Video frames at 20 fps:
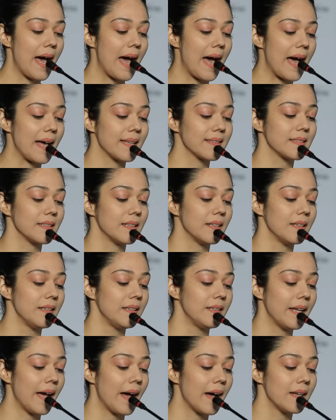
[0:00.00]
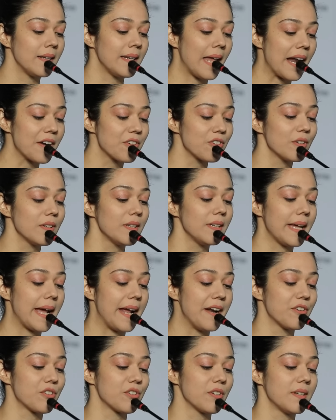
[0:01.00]
as a lateral
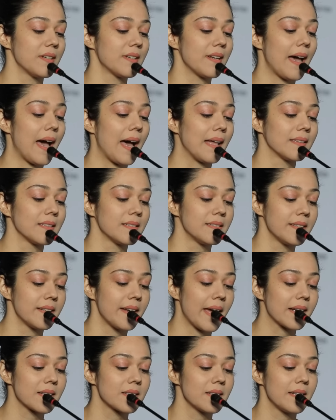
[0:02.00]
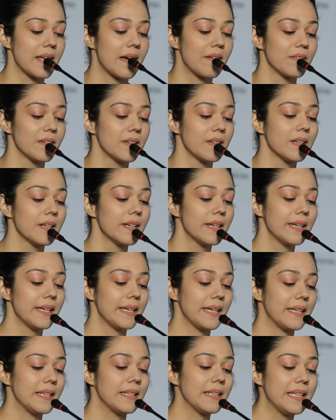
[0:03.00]
entrant at the director level
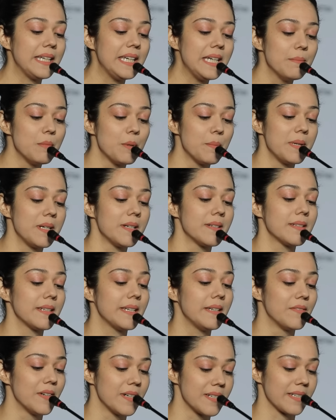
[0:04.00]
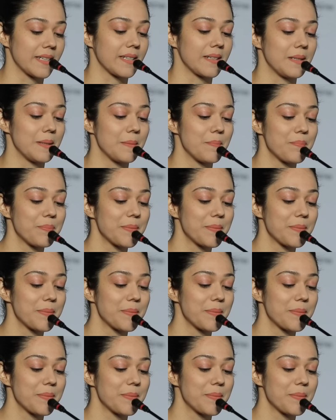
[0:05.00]
in e-mobility vertical.